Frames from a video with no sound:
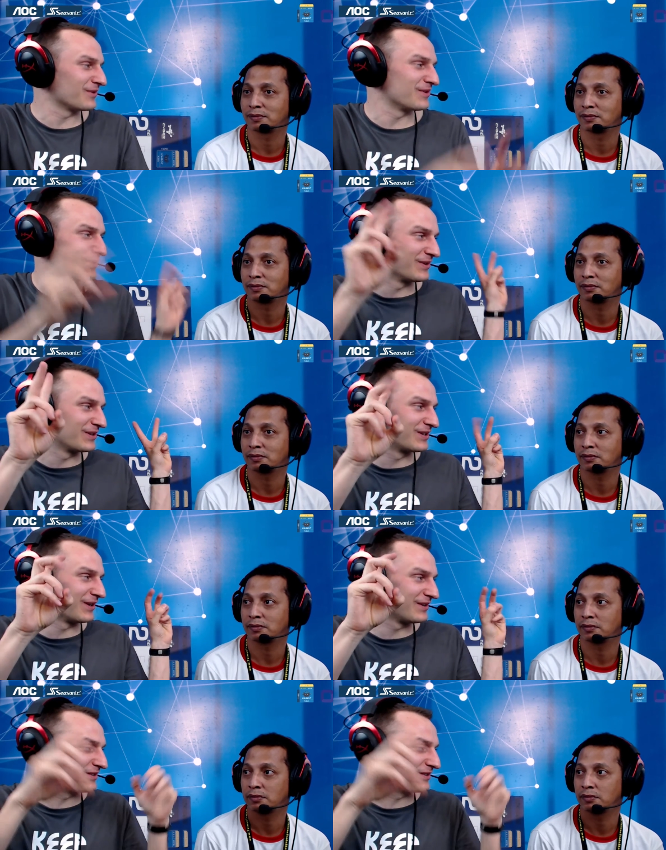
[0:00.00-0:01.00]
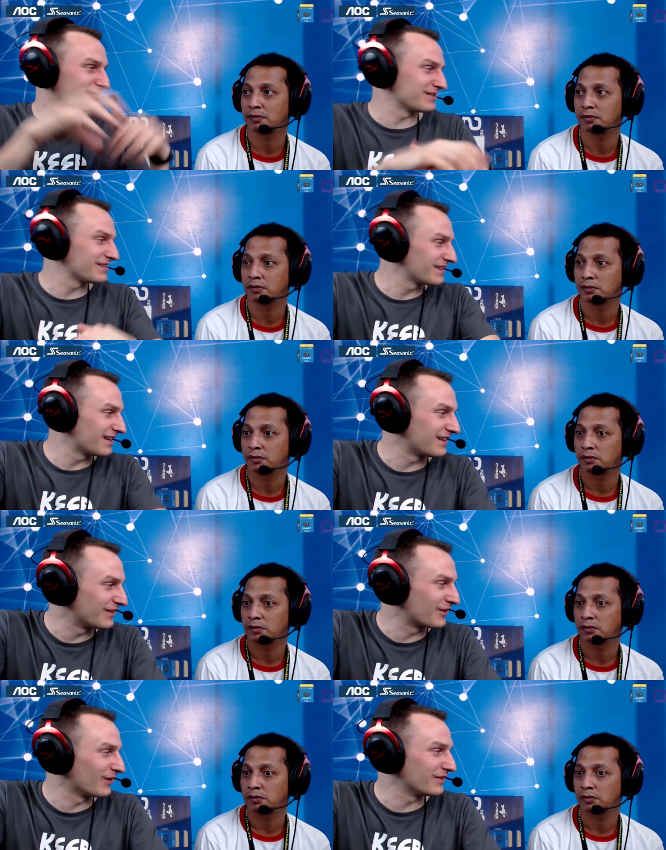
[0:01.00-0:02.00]
Speaker 1: for the golden
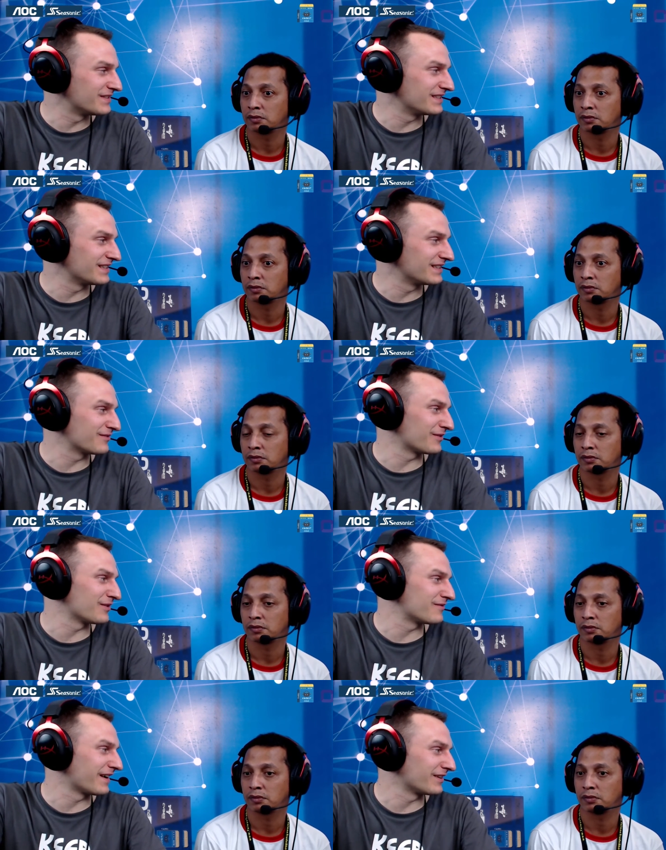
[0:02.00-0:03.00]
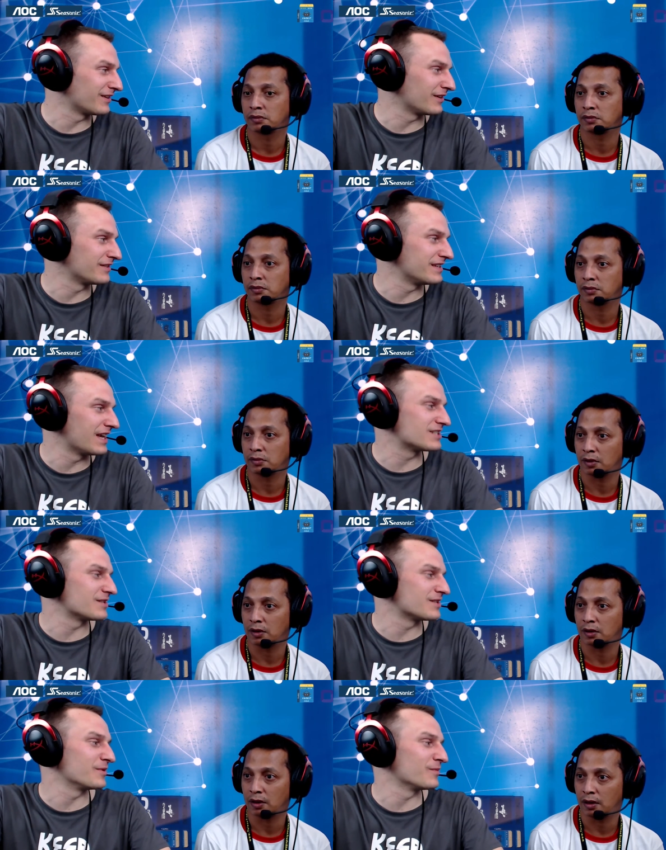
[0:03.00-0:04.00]
uh, the golden ticket for the final of the
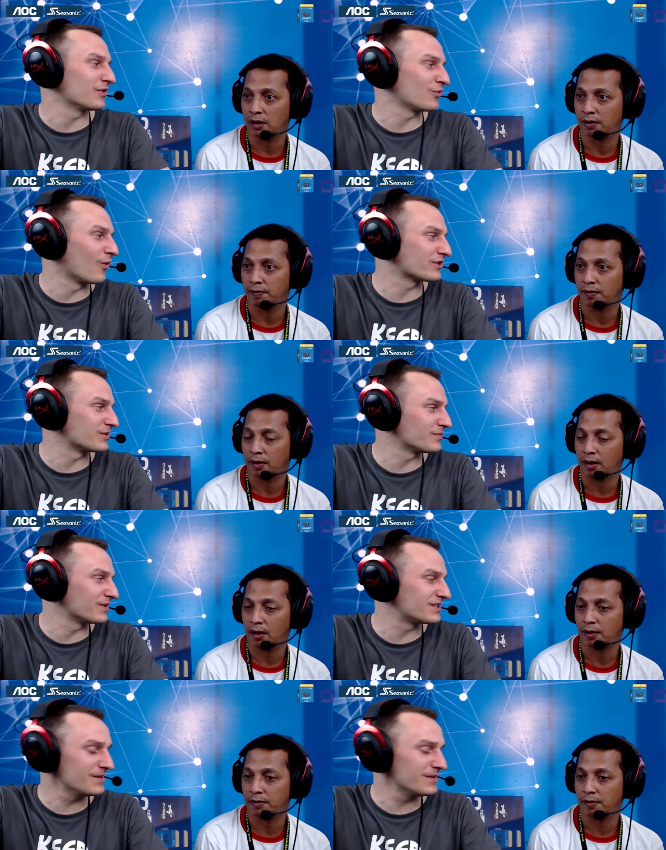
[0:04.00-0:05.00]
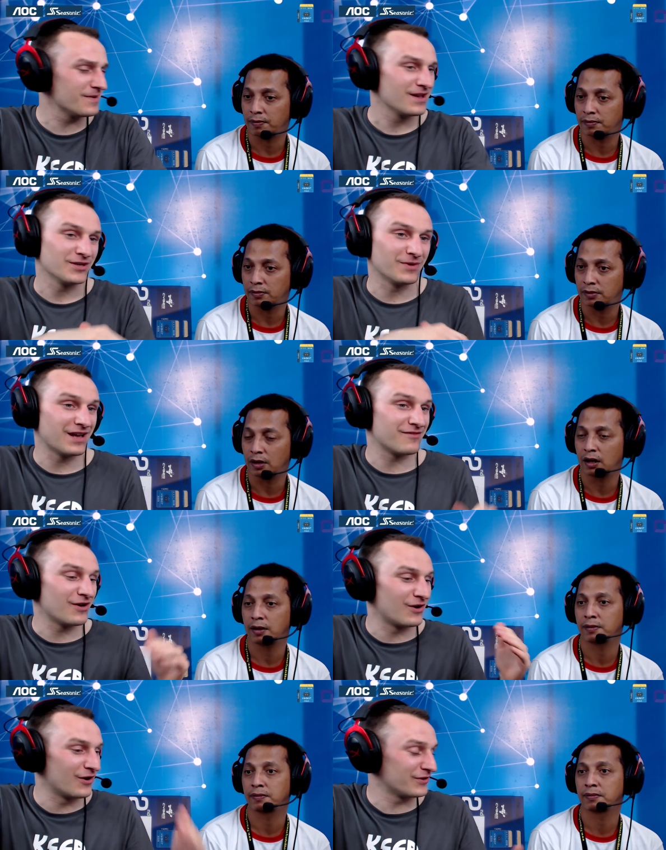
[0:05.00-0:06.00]
HWBot World Championship. You will yeah. have
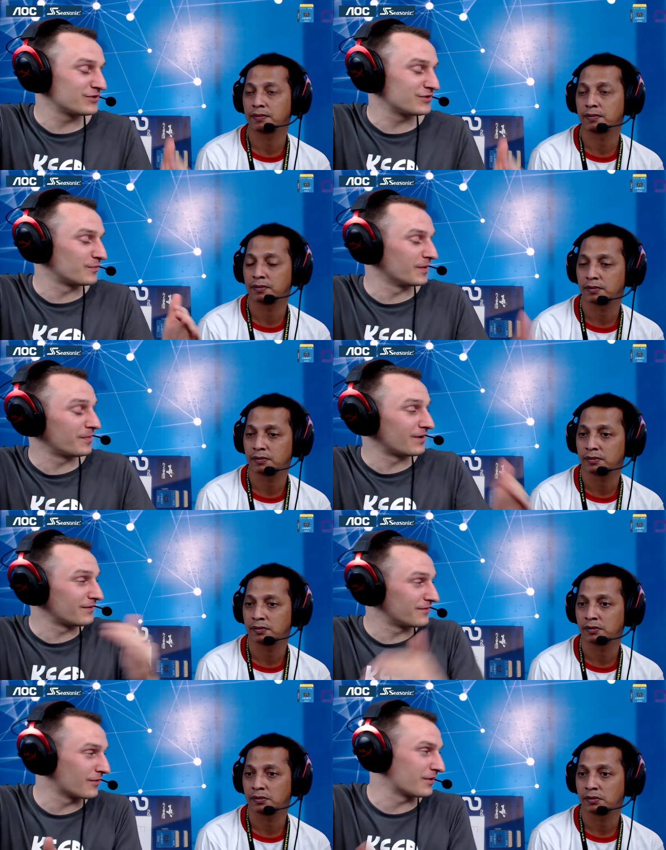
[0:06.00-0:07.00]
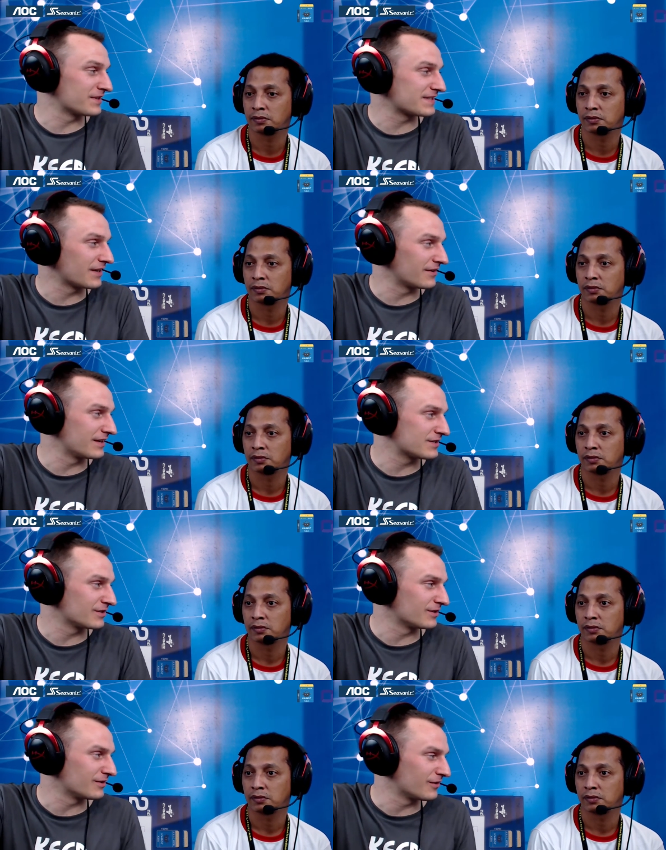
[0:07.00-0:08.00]
a lot to prepare for Saturday.
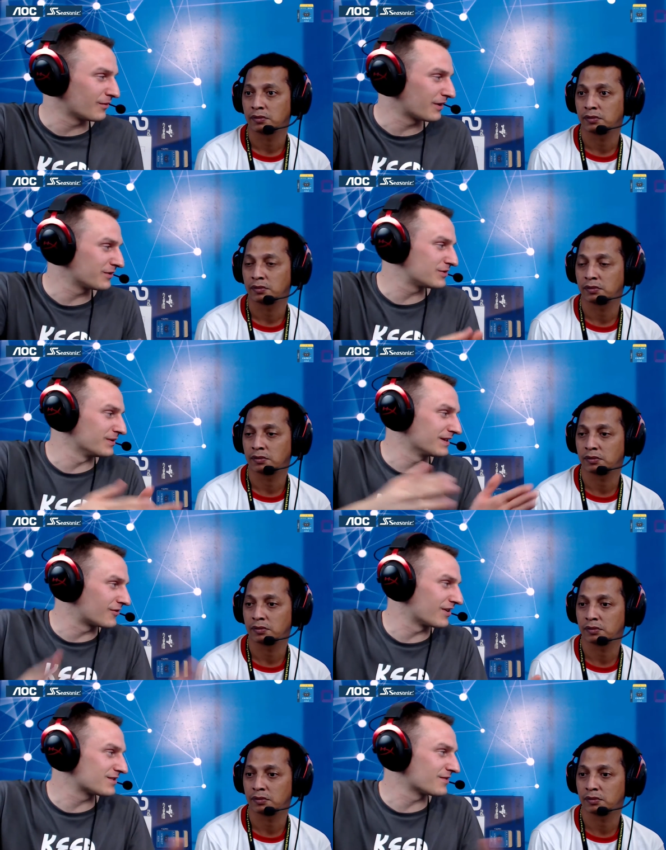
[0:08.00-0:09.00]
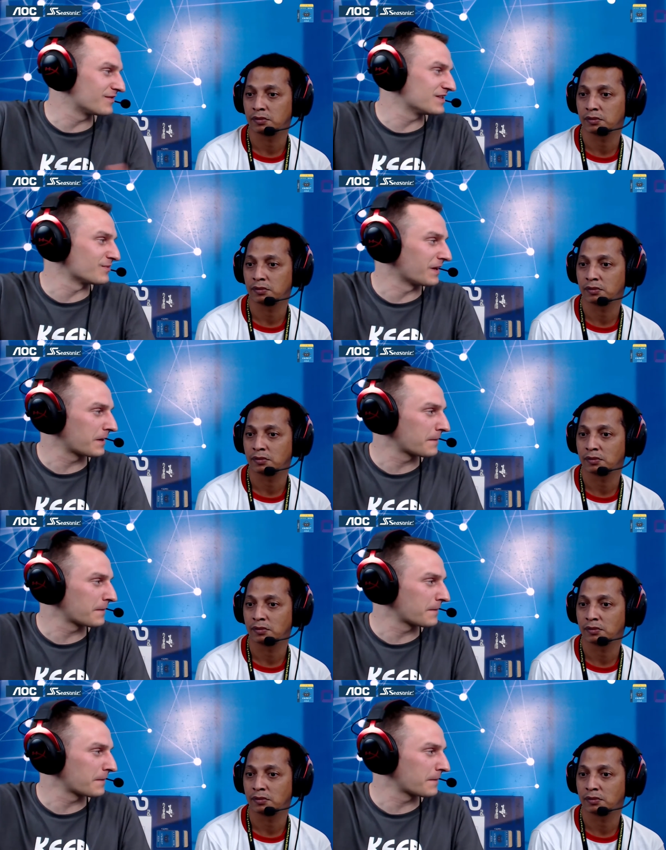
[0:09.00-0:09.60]
So what are you doing the rest of this week?